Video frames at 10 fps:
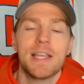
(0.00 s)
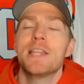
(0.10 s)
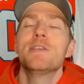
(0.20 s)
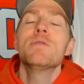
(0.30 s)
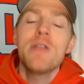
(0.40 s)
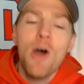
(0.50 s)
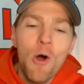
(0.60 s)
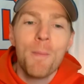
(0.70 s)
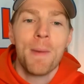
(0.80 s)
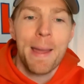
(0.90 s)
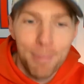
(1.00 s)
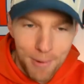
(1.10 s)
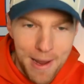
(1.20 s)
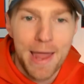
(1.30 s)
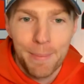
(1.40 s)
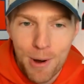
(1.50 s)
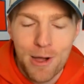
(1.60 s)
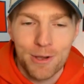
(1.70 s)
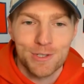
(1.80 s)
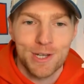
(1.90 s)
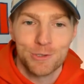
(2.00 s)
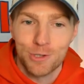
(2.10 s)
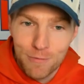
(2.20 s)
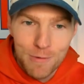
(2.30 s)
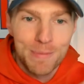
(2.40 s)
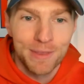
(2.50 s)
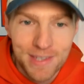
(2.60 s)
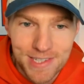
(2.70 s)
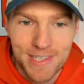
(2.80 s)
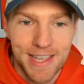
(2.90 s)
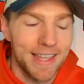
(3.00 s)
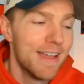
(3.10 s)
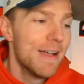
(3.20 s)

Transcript: And you know my brand, Broncos Country, if you've been listening,